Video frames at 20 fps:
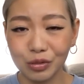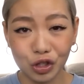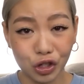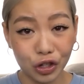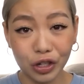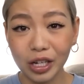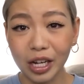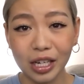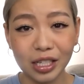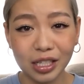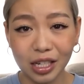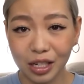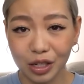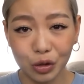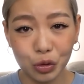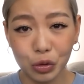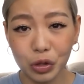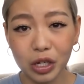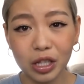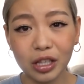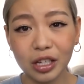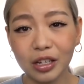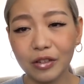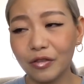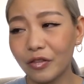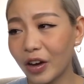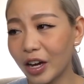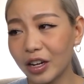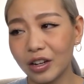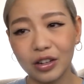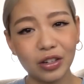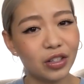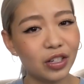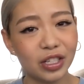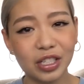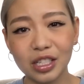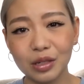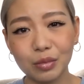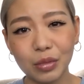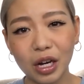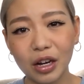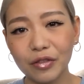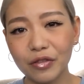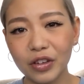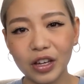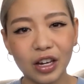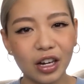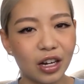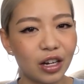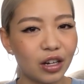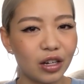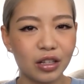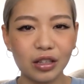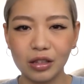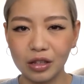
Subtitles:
I'm sure you guys can Google it, find it on Yeezy Mafia.